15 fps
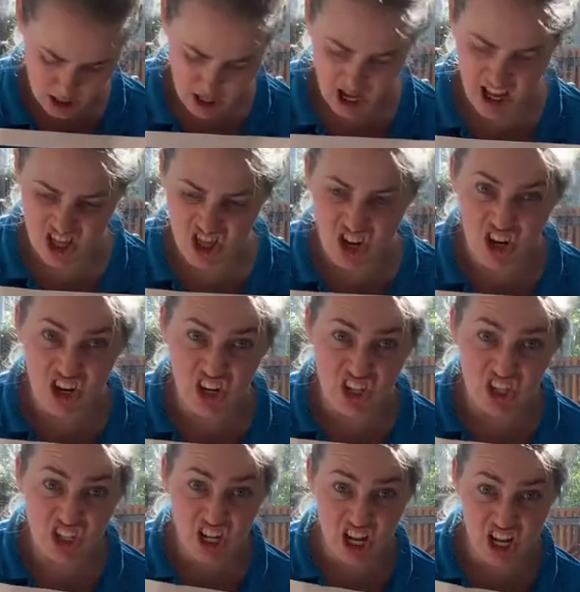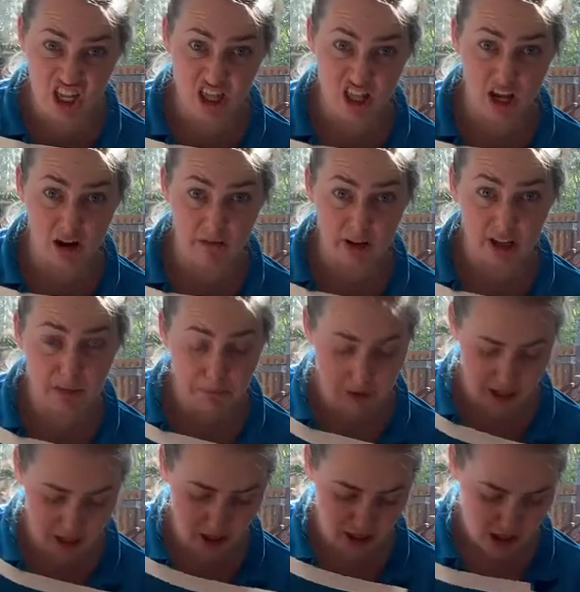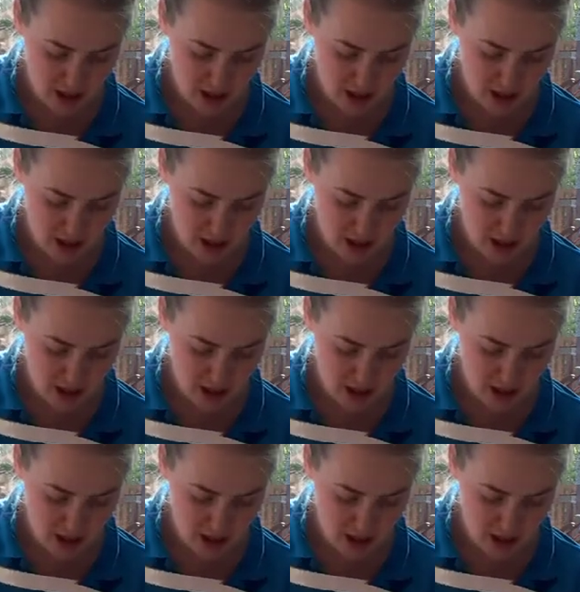And those teeth are really big.